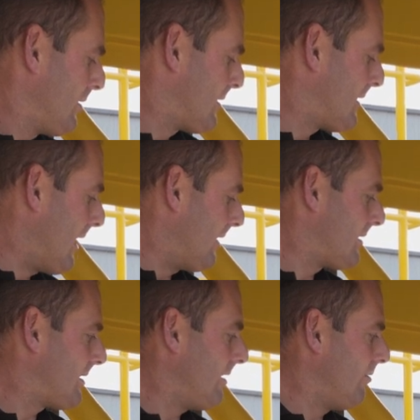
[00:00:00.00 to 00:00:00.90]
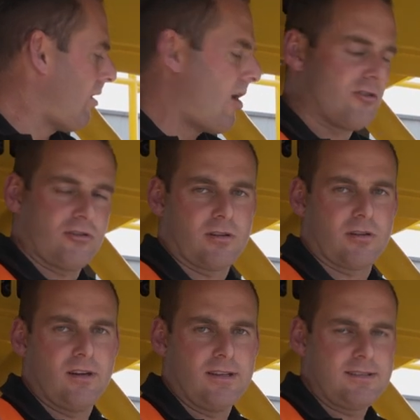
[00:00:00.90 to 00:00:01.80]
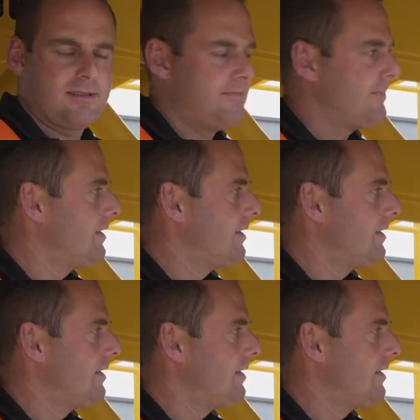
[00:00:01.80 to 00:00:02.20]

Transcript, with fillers: stainless steel hydraulic lines.